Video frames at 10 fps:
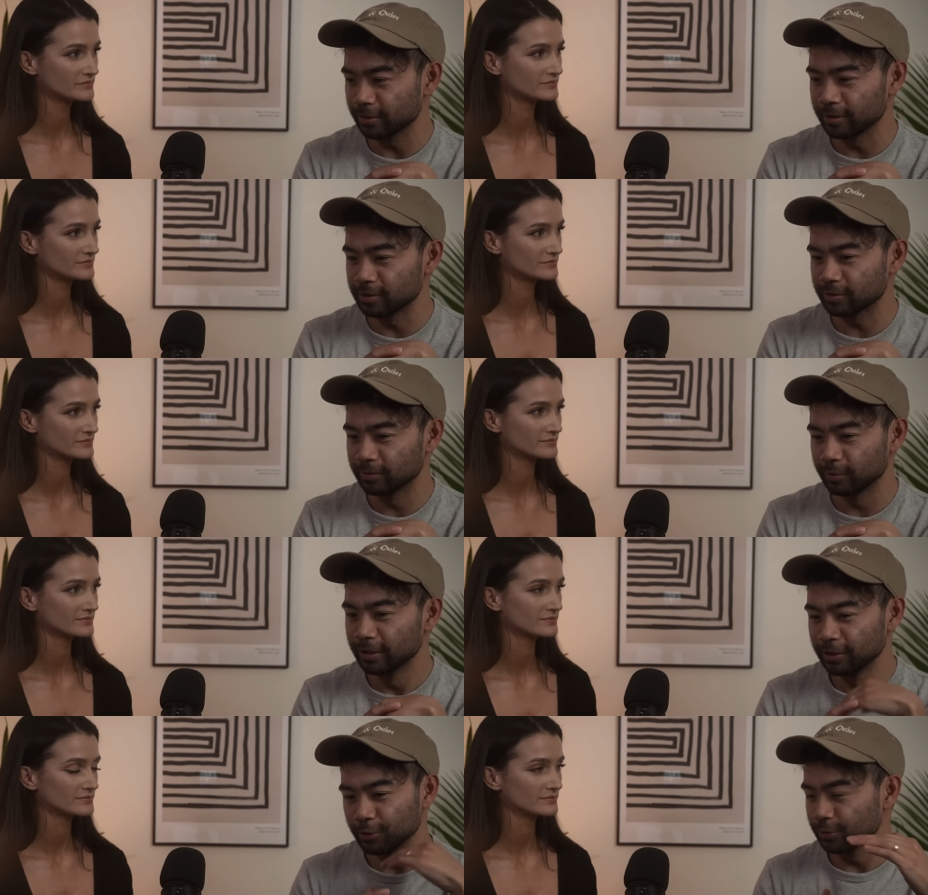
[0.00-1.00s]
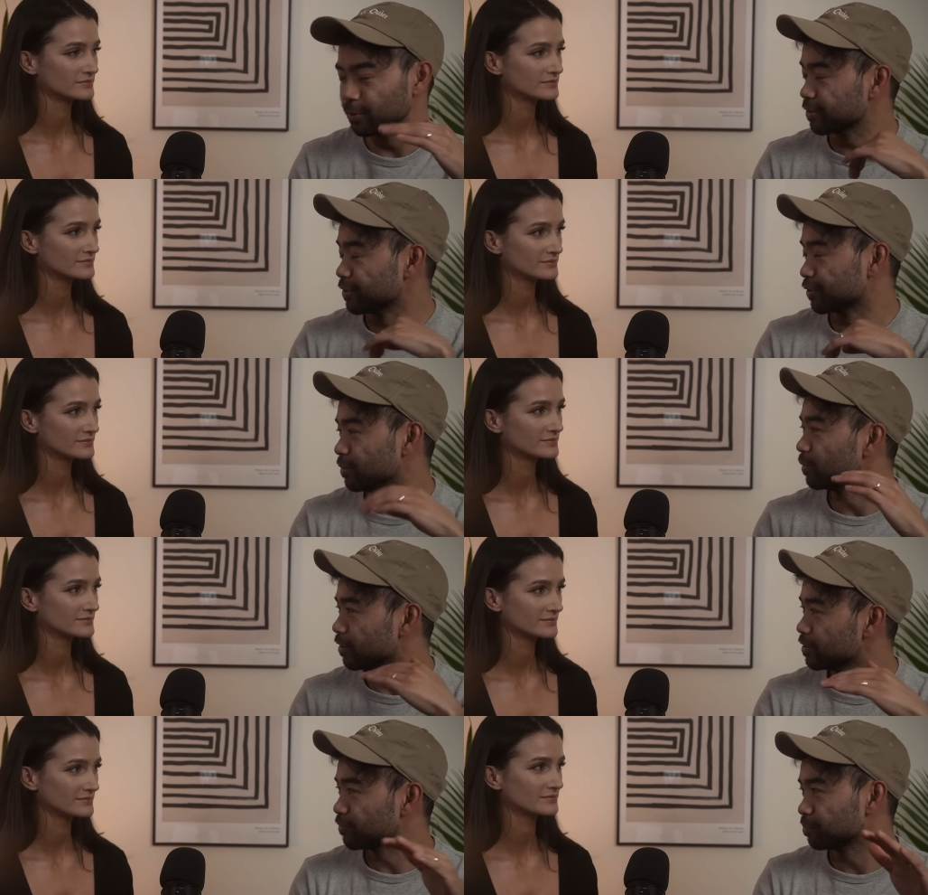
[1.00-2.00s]
Speaker 1: he started, usually when he started
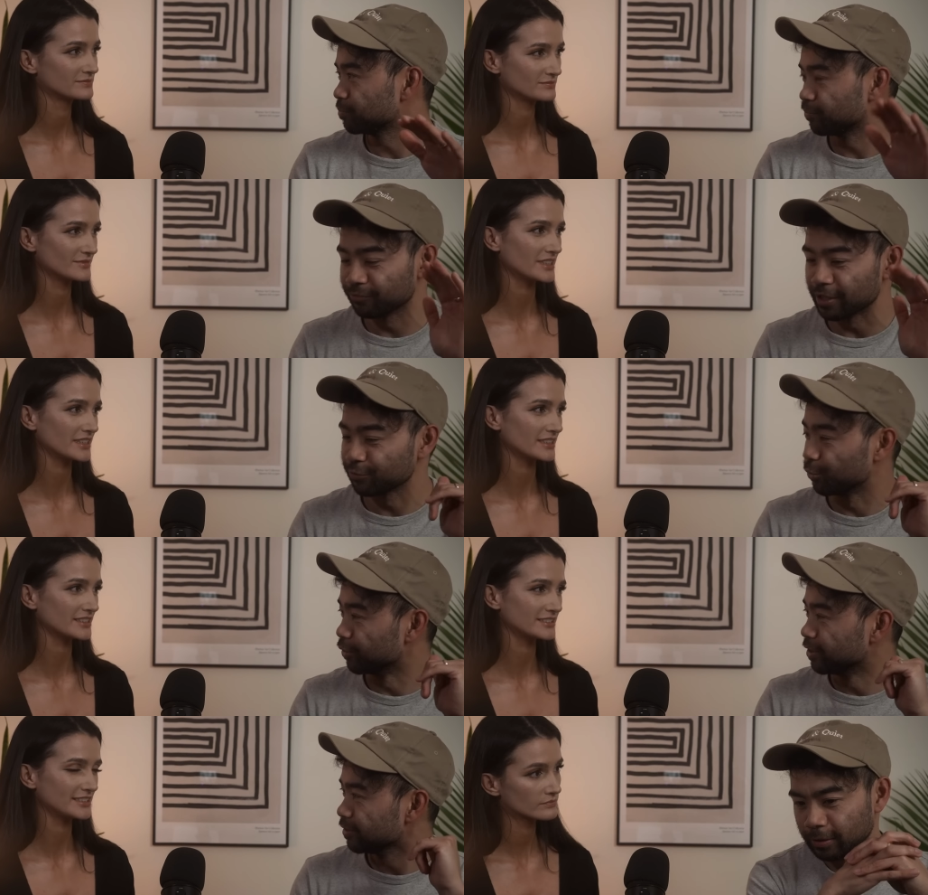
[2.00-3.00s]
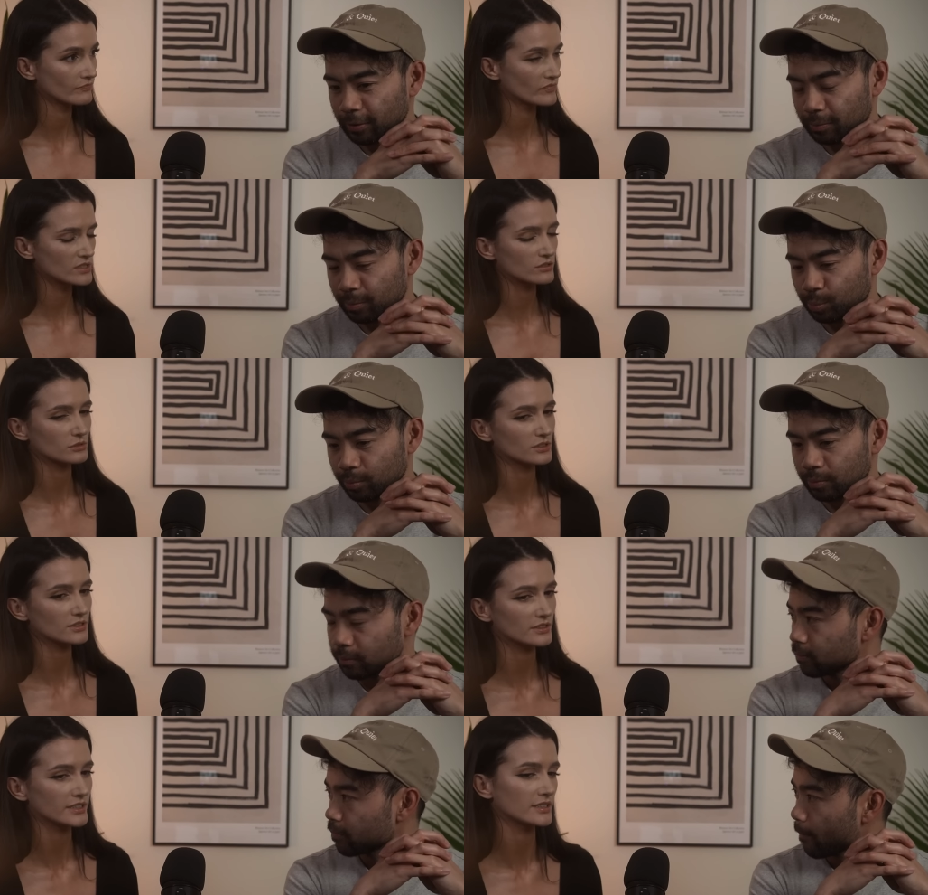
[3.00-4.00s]
screaming, I just fast yeah. forward. Um, so
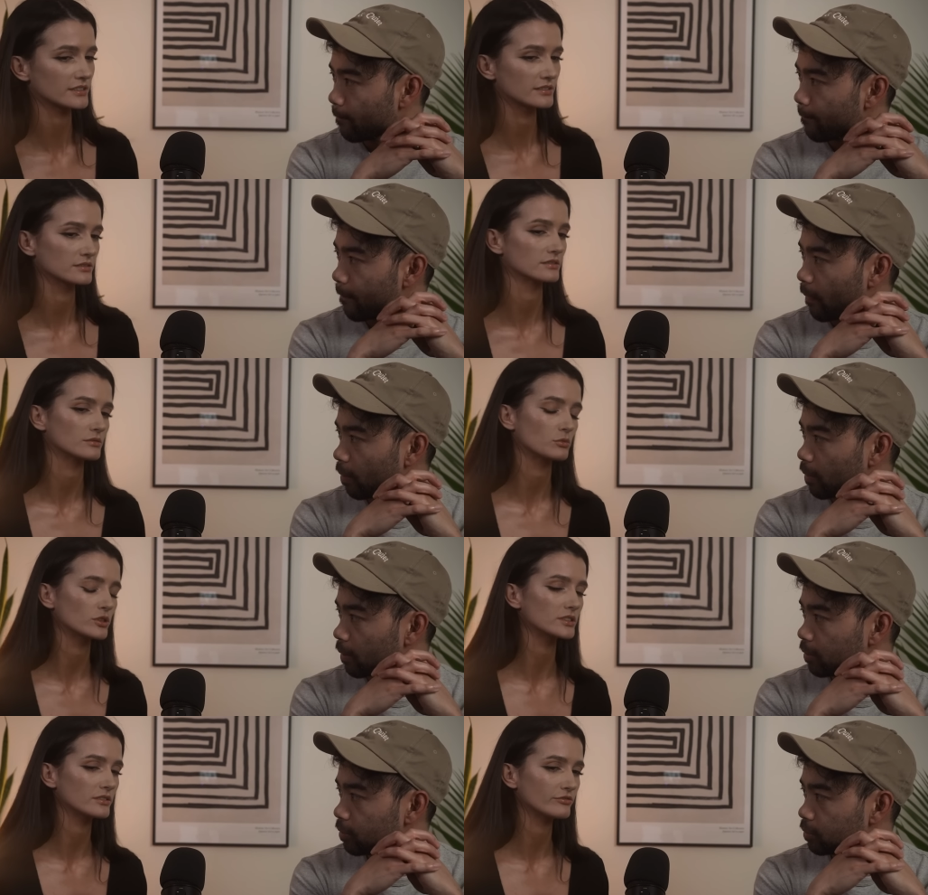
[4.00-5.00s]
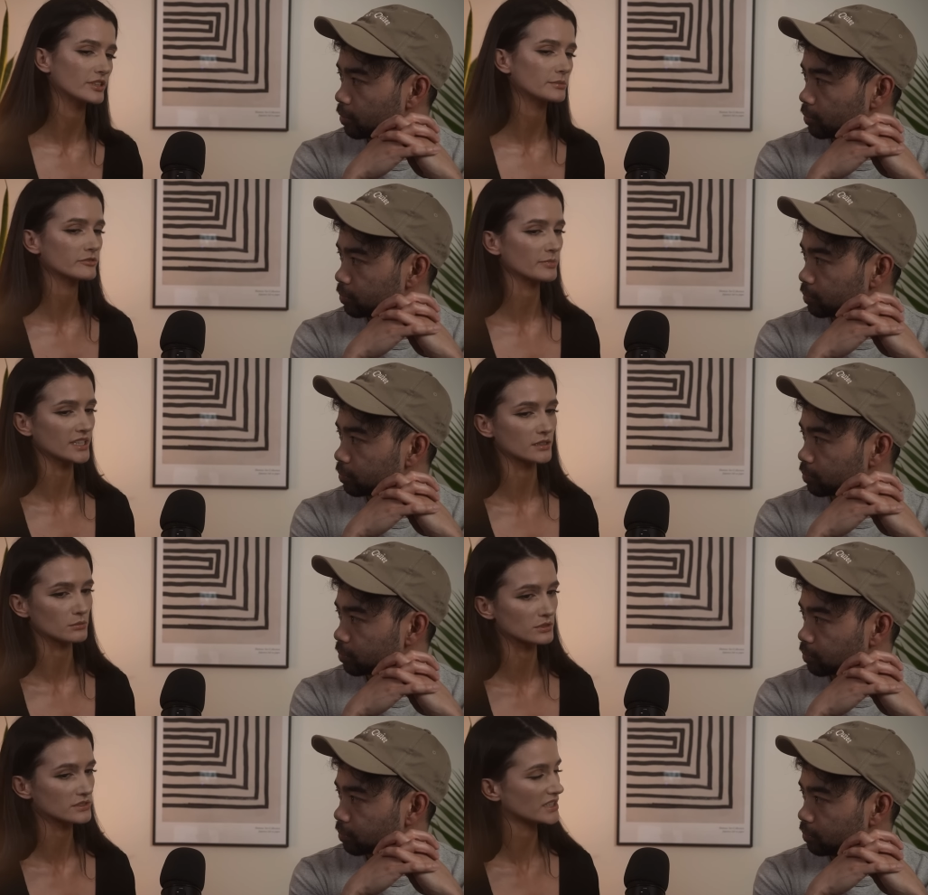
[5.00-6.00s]
what like
Speaker 2: what frame of
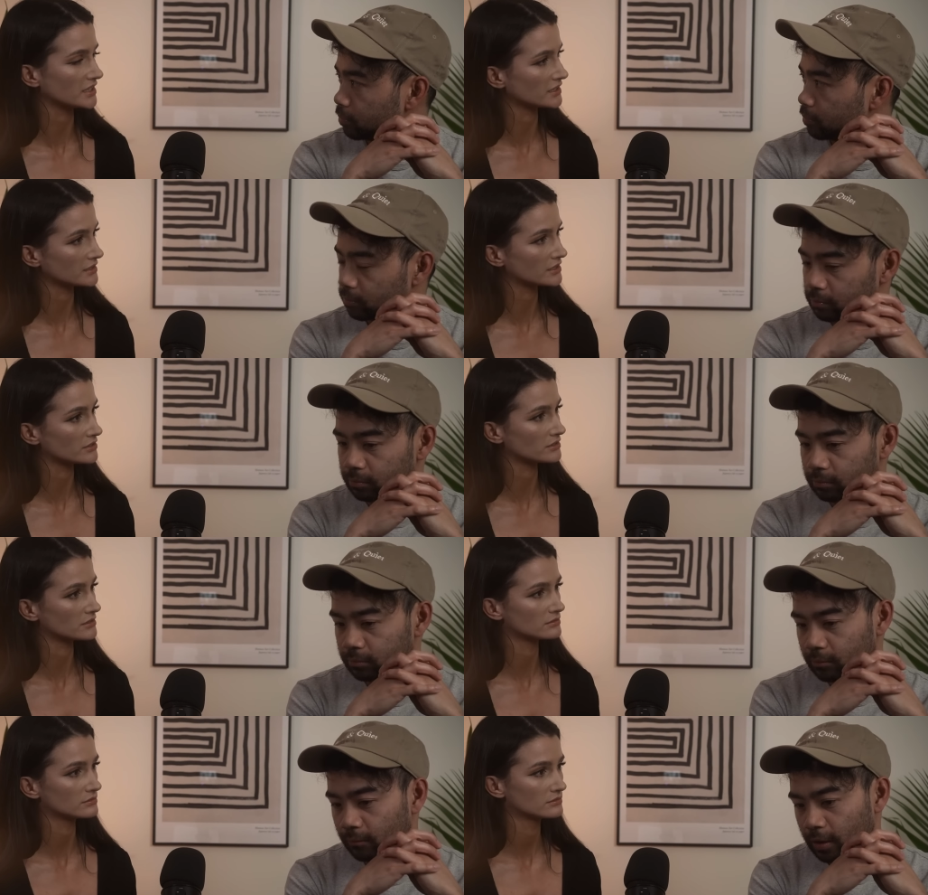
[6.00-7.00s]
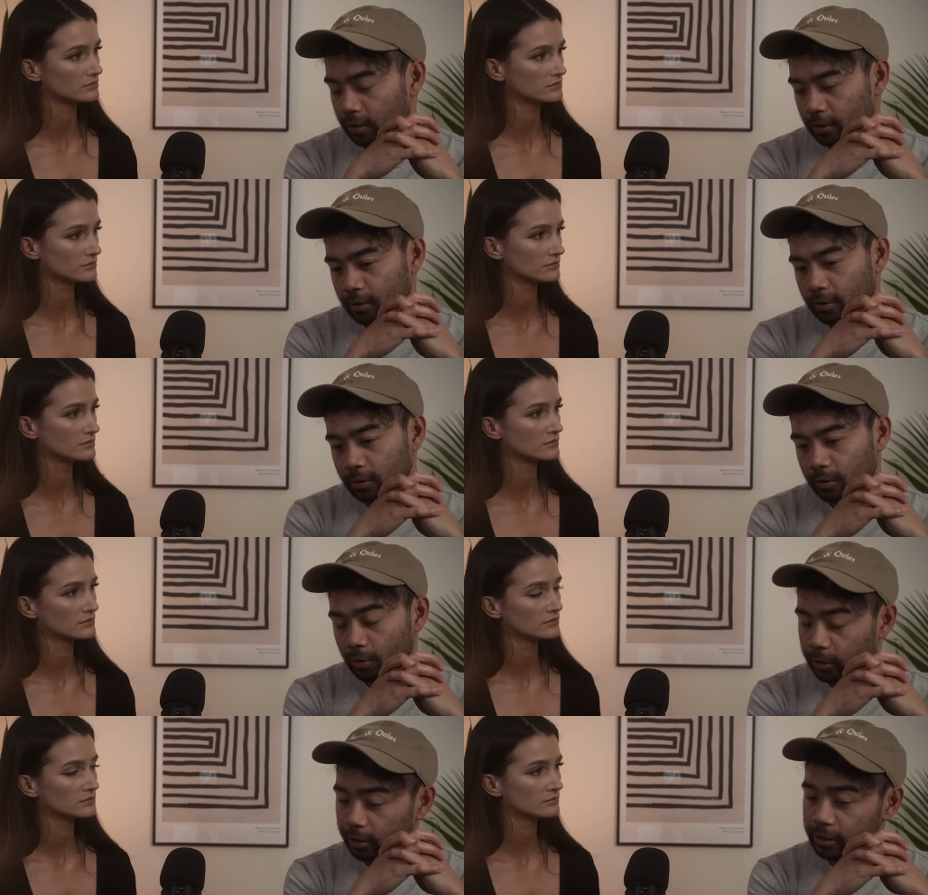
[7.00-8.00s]
mind was he in here?
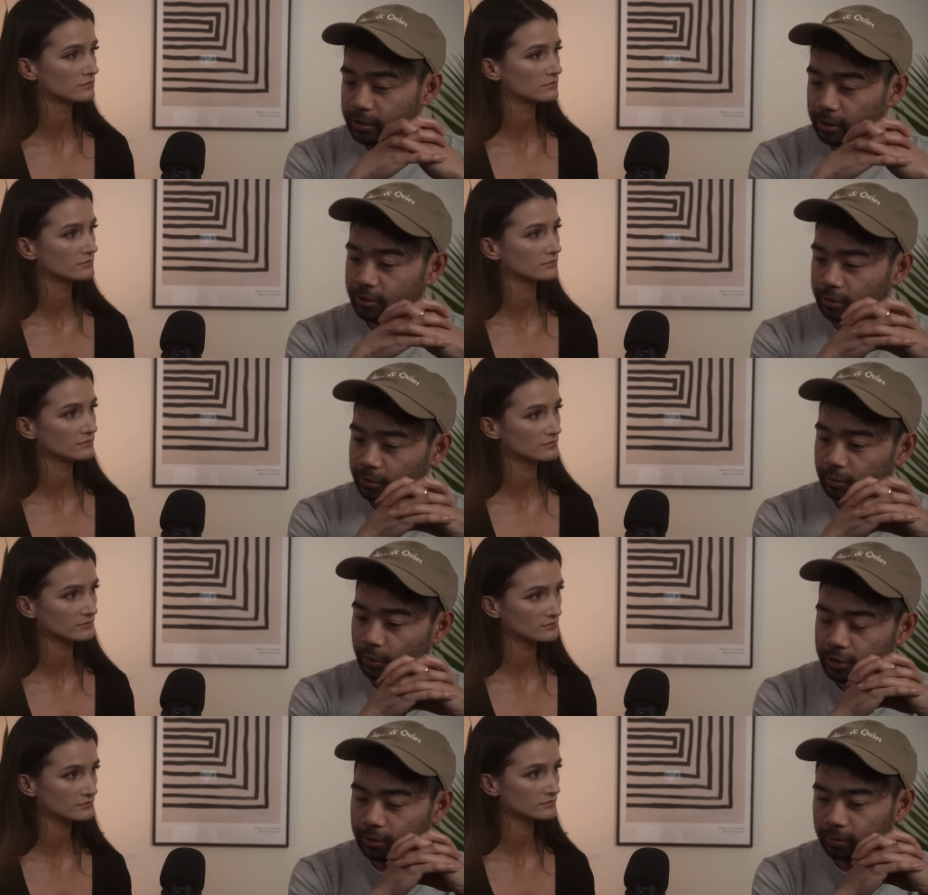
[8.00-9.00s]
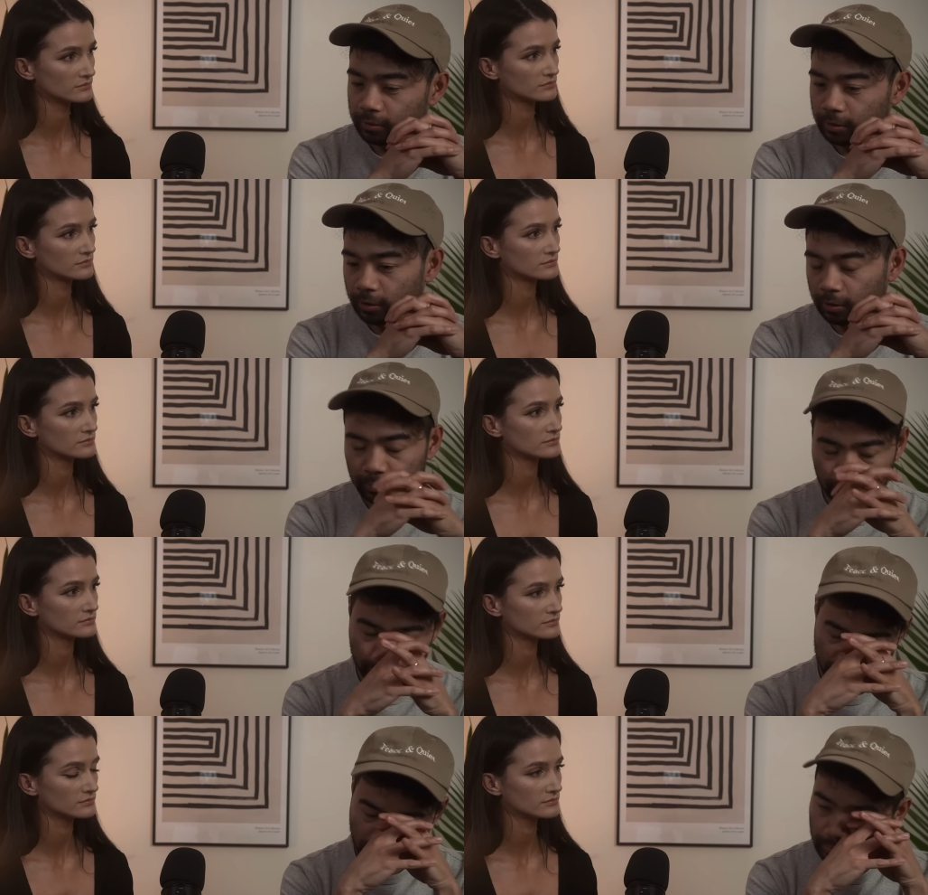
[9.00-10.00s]
Speaker 1: Okay, that's actually a good question.
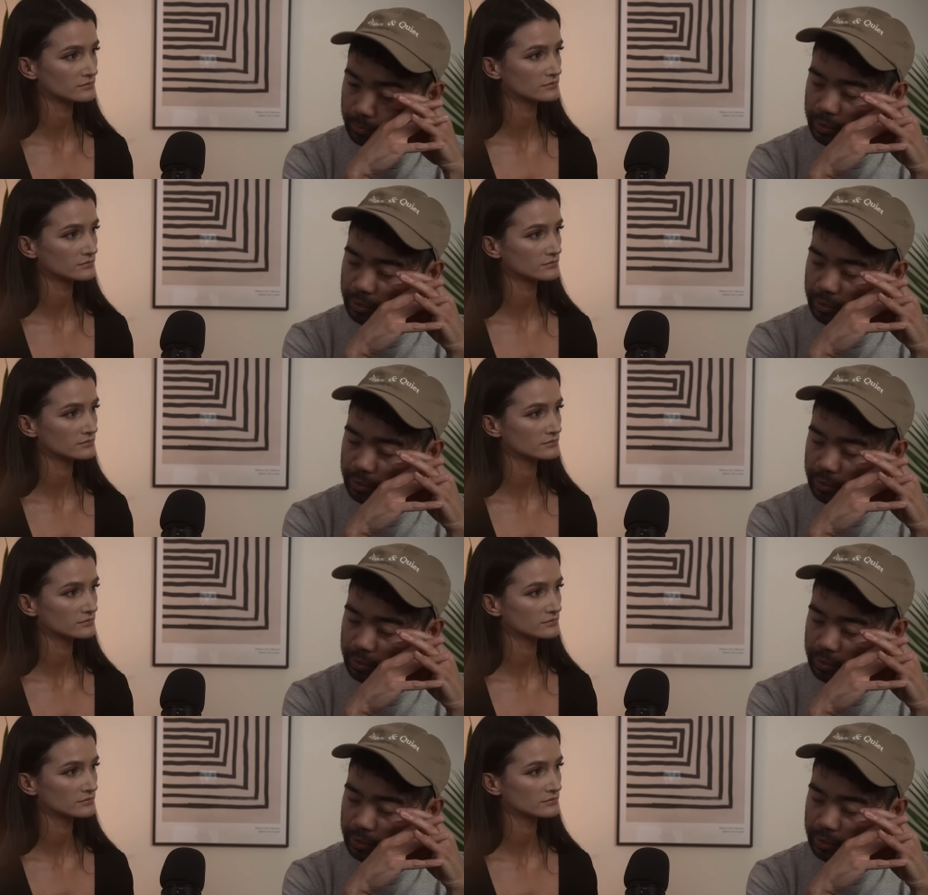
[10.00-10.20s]
Um,